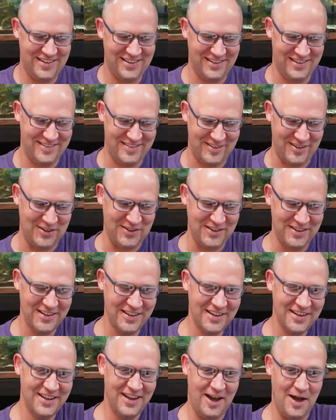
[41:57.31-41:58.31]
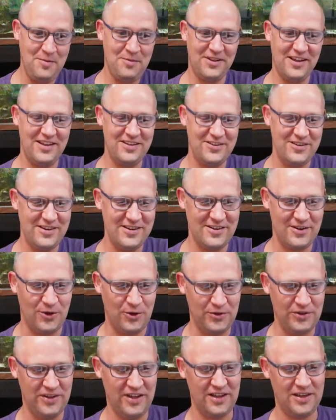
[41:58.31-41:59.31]
So I'm glad you're here,
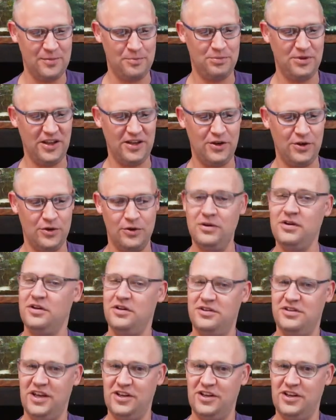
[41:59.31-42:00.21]
Golden Nugget Pleco